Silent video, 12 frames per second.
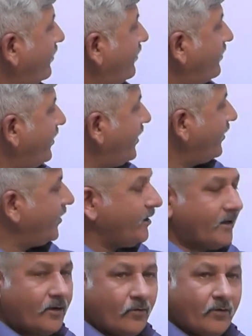then again
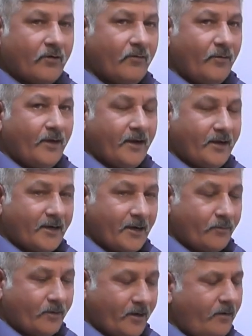controller will be
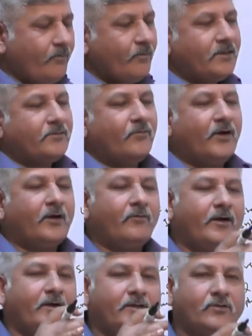interrupted, means whatever
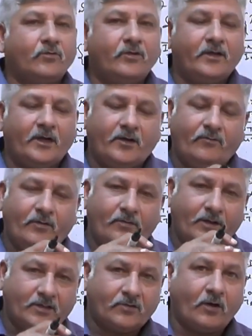it is doing, it
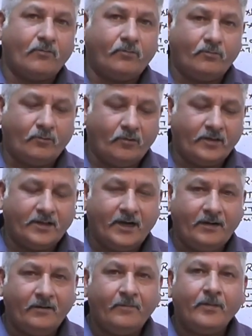will stop doing
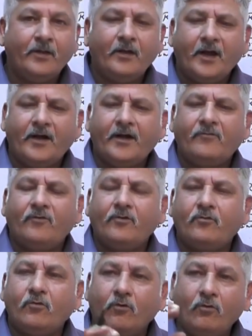that, and it will
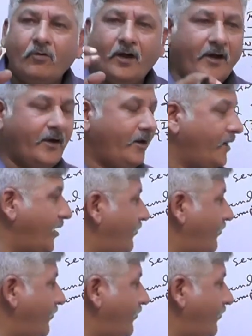go and it